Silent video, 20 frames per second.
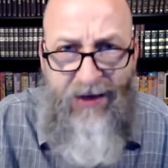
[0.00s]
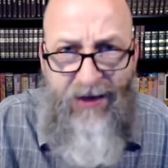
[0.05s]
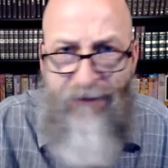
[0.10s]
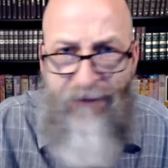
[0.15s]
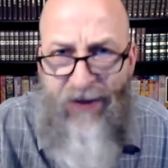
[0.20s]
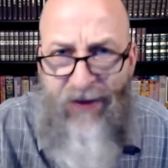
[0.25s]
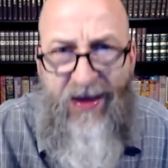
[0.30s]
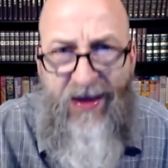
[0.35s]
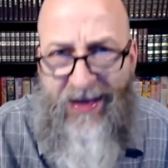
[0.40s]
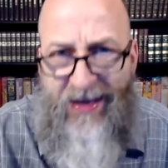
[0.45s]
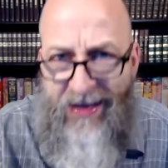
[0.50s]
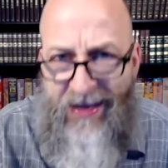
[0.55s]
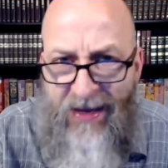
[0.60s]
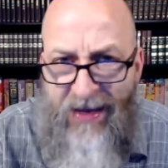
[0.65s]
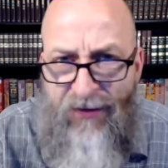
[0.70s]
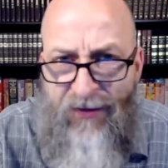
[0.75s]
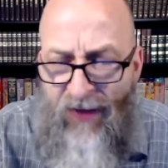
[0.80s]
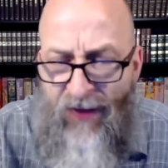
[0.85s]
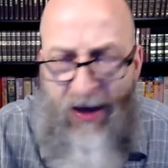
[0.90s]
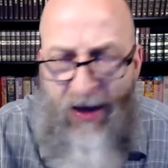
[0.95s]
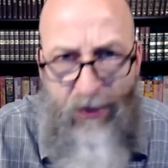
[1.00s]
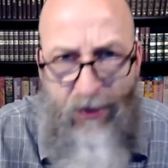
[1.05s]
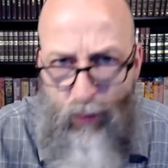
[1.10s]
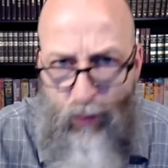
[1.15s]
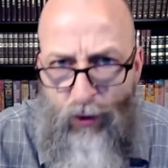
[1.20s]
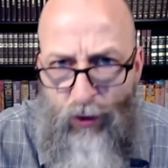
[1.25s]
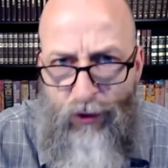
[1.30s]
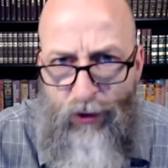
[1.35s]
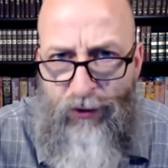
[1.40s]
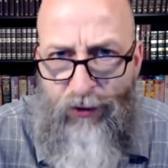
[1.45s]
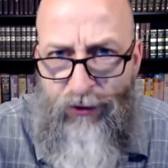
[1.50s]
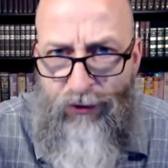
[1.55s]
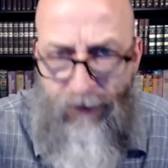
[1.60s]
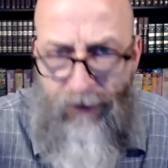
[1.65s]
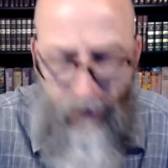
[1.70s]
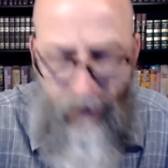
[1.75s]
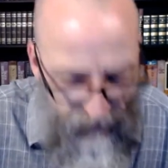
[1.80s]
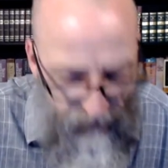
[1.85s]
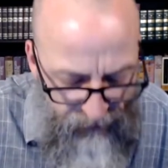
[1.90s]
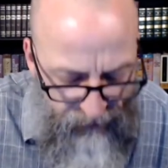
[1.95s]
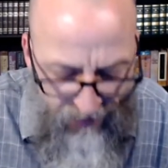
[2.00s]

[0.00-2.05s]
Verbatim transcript: they heed thy word, they